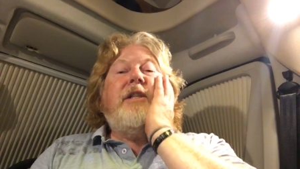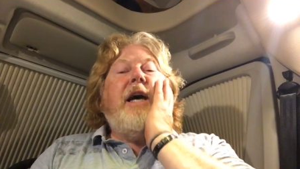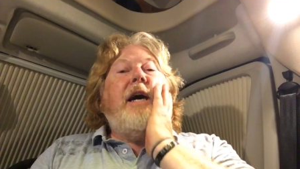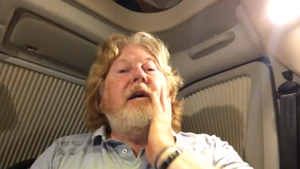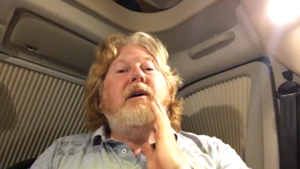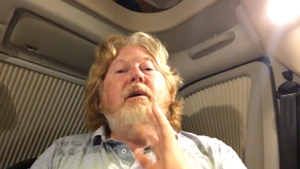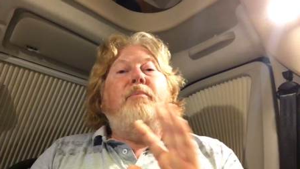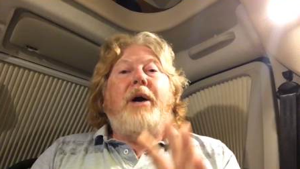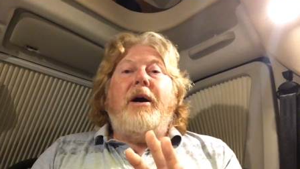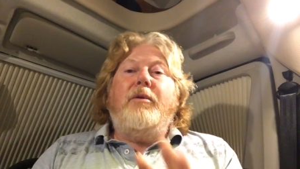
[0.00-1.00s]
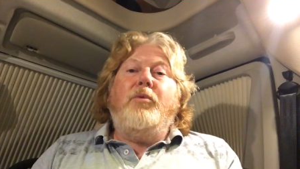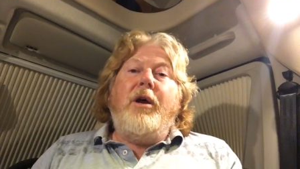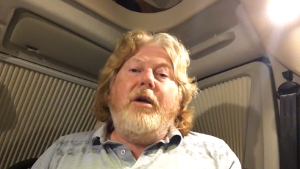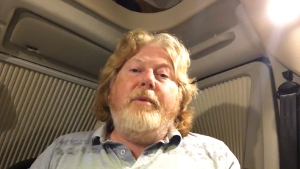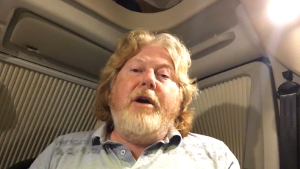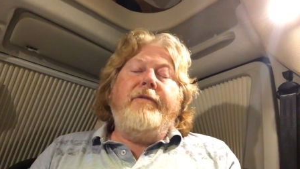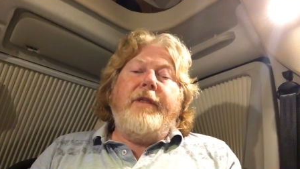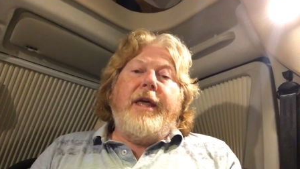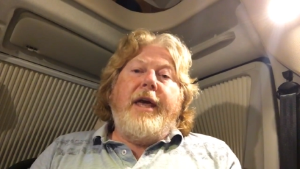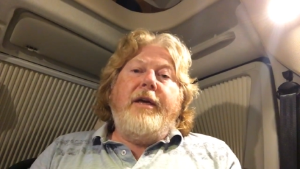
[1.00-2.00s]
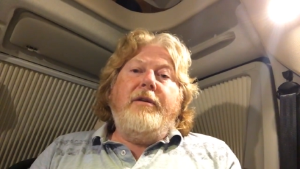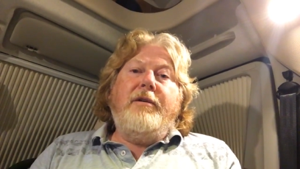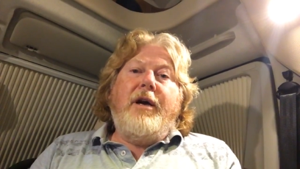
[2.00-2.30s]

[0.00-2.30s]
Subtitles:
that. But while I'm over there,